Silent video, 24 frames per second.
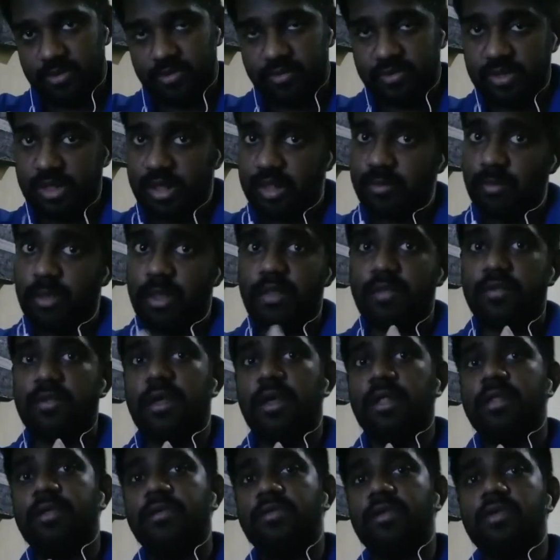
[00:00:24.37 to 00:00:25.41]
Still many
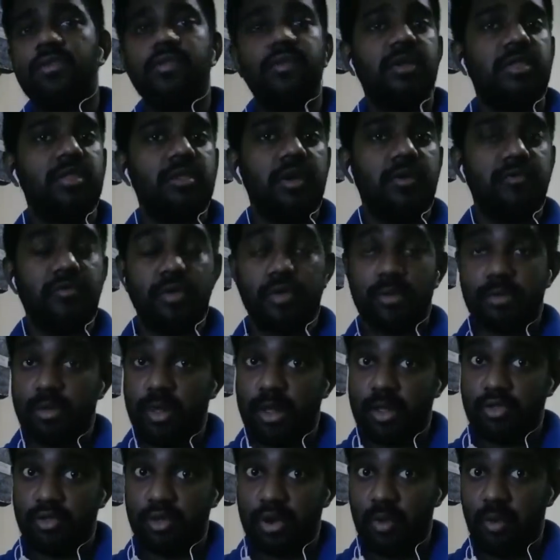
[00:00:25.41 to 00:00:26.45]
scientists are searching about
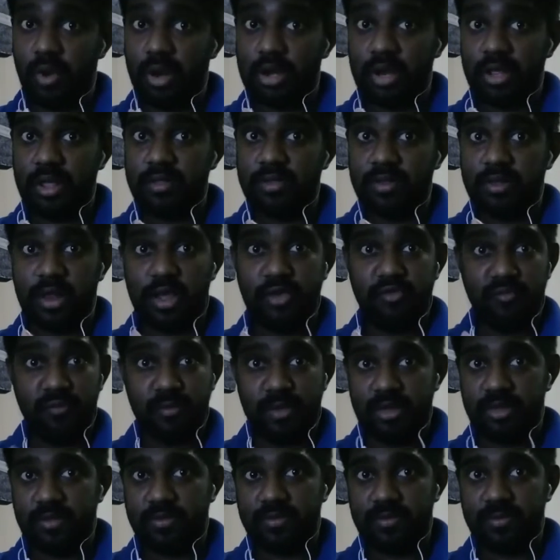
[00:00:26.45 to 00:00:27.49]
actually what is life
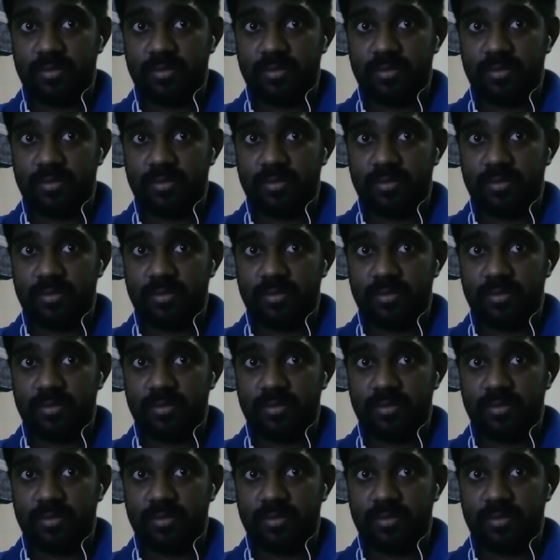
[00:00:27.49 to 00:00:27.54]
means.